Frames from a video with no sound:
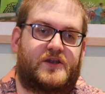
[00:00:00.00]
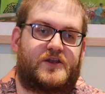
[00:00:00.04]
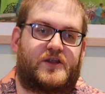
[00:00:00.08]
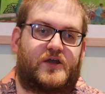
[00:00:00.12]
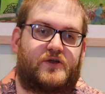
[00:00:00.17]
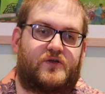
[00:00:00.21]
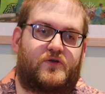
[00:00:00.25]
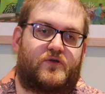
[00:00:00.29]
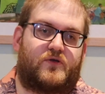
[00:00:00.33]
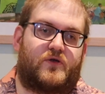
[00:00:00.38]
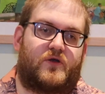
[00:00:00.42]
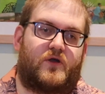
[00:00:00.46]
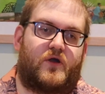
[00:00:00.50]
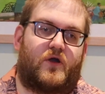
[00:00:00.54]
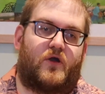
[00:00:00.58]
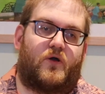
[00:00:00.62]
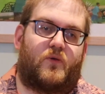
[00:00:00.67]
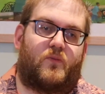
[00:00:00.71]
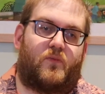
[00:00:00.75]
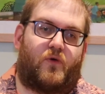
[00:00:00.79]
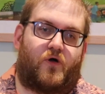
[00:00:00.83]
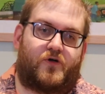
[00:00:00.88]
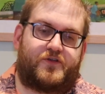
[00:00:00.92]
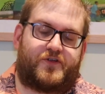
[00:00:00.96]
Now,
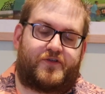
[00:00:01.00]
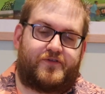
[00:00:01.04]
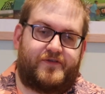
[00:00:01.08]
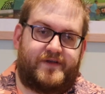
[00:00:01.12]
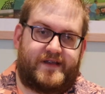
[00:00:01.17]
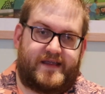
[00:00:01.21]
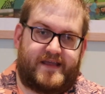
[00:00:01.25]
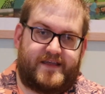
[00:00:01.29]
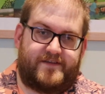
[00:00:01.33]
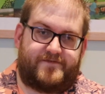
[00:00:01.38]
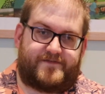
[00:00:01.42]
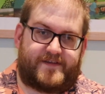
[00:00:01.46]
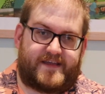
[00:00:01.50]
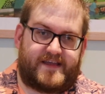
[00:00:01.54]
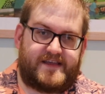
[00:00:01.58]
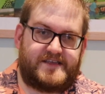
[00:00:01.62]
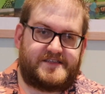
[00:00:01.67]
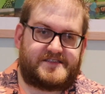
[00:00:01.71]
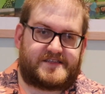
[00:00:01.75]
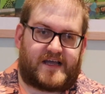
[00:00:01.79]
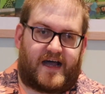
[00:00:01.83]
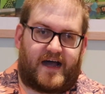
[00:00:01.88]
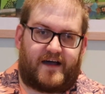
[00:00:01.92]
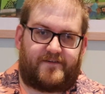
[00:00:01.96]
modern
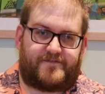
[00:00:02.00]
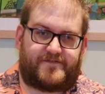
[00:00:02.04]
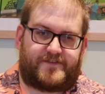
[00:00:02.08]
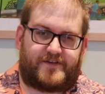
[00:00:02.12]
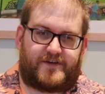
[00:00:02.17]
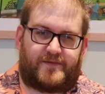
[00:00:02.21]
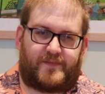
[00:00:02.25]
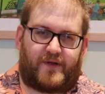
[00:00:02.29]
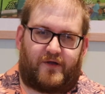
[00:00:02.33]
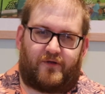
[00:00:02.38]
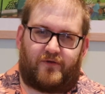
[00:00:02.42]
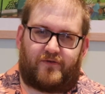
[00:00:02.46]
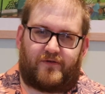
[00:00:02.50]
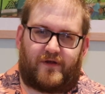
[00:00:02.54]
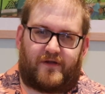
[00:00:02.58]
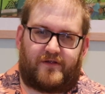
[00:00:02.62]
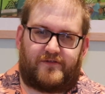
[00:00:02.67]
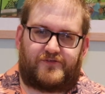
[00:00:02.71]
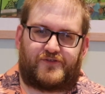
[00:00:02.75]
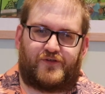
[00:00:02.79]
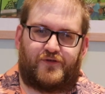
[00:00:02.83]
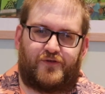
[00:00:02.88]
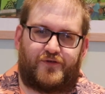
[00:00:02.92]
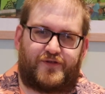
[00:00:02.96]
EVs after
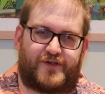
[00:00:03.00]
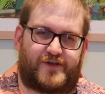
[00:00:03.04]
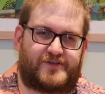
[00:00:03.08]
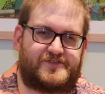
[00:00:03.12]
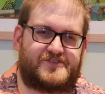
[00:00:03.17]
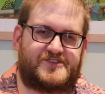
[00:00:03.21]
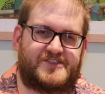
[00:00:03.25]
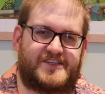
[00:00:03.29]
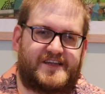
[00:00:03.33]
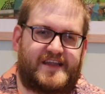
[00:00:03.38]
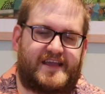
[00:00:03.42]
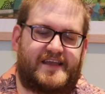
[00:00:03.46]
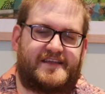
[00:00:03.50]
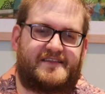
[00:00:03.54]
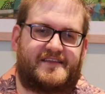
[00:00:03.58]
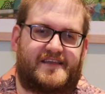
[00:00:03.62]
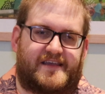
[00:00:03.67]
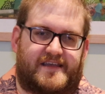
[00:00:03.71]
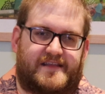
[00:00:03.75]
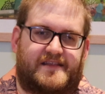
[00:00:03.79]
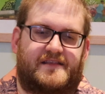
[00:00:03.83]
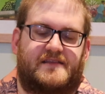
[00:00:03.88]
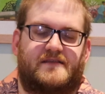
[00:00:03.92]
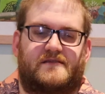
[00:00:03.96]
about
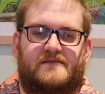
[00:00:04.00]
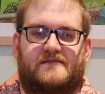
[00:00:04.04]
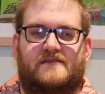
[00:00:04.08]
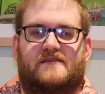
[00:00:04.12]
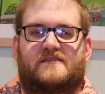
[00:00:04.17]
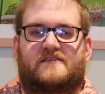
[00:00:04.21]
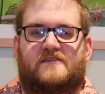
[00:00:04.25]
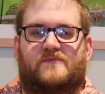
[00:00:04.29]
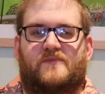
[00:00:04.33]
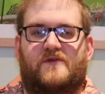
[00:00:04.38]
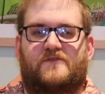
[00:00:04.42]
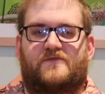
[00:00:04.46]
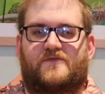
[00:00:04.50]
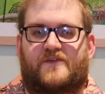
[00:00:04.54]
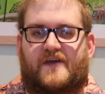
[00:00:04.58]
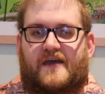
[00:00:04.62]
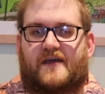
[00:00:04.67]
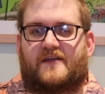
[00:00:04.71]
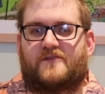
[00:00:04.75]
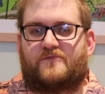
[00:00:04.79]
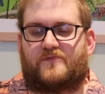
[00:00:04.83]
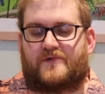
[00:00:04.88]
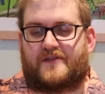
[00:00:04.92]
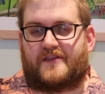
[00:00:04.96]
2018 need to be
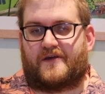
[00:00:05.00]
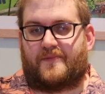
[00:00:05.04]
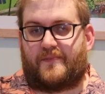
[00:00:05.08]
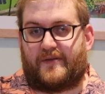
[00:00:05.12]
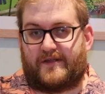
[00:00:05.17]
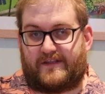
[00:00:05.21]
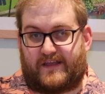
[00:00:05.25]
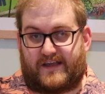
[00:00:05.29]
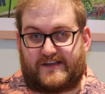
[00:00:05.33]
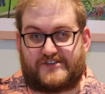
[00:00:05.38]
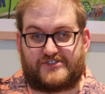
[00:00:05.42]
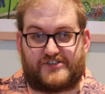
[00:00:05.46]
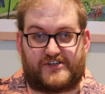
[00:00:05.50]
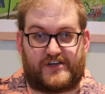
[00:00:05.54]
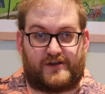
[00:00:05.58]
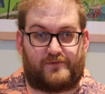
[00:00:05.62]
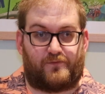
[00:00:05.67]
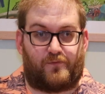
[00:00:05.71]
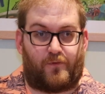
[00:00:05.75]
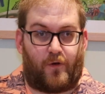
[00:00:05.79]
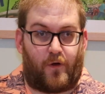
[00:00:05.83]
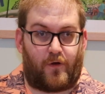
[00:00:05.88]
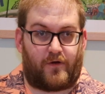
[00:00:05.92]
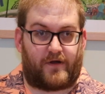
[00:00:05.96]
fitted with a
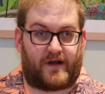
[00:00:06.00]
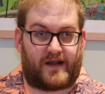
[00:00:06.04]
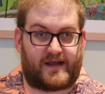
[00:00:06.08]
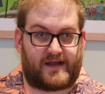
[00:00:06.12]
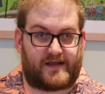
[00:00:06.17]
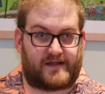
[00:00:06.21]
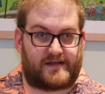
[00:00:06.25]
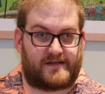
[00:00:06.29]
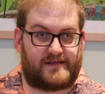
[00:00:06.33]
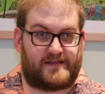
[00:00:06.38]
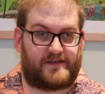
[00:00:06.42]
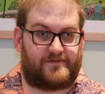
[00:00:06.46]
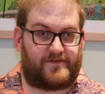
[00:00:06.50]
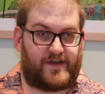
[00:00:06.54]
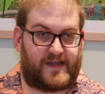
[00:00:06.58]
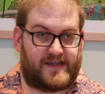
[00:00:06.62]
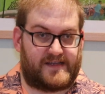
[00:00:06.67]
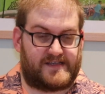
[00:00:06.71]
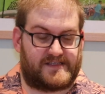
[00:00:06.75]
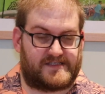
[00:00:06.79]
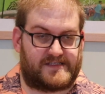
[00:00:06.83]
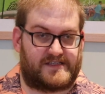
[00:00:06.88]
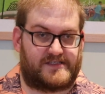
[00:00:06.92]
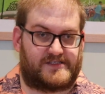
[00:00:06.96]
pedestrian warning
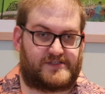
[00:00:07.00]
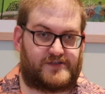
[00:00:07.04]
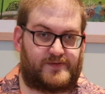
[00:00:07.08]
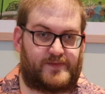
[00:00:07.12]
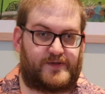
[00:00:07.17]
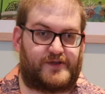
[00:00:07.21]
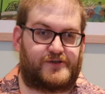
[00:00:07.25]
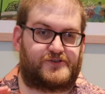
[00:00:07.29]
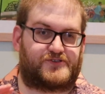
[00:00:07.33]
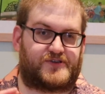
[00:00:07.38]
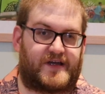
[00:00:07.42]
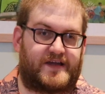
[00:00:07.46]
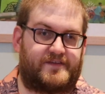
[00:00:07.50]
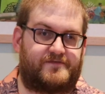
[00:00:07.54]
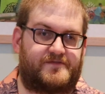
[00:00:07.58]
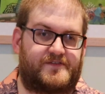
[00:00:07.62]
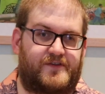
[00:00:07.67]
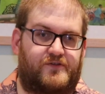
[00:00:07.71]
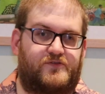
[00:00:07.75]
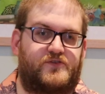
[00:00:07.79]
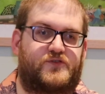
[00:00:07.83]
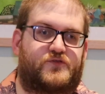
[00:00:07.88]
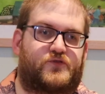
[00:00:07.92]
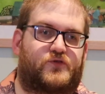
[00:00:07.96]
device so that you're driving
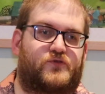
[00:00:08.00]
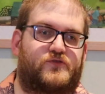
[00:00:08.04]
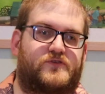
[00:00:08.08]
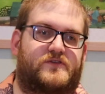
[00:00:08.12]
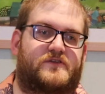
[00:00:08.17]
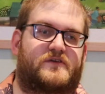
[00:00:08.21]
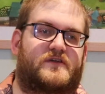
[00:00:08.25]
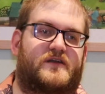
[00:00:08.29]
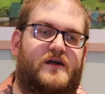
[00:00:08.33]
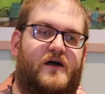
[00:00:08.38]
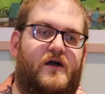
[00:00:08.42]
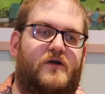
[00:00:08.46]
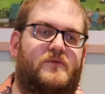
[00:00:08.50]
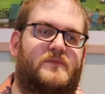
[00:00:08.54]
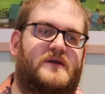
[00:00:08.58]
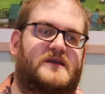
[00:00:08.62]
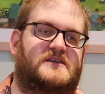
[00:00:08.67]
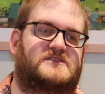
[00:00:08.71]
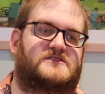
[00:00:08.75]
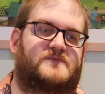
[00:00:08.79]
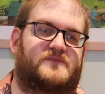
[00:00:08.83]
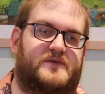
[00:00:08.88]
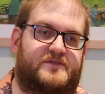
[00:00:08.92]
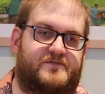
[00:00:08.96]
down the road, the car
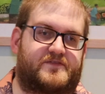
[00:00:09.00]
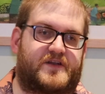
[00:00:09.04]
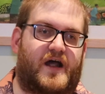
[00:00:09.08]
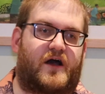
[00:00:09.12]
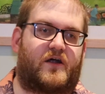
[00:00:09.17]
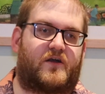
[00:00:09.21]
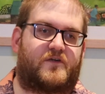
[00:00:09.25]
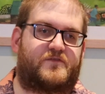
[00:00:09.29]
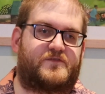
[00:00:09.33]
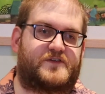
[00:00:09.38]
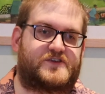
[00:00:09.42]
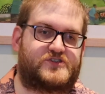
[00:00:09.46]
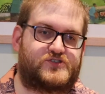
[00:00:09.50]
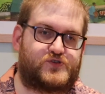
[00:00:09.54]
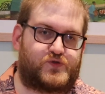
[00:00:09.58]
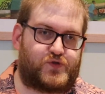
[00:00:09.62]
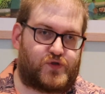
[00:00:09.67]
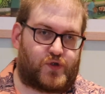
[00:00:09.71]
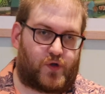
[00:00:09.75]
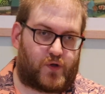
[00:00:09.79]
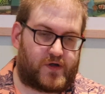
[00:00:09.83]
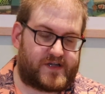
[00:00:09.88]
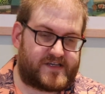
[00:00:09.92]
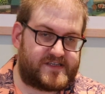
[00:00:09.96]
makes a bit of an artificial
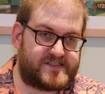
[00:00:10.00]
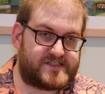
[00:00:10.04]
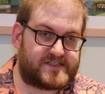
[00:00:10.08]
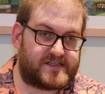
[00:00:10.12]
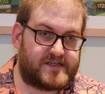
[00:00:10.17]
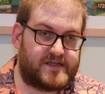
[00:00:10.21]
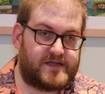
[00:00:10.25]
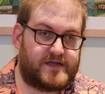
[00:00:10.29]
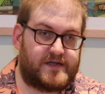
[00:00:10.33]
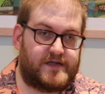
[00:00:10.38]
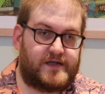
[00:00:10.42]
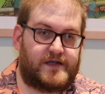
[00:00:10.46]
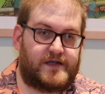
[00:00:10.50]
noise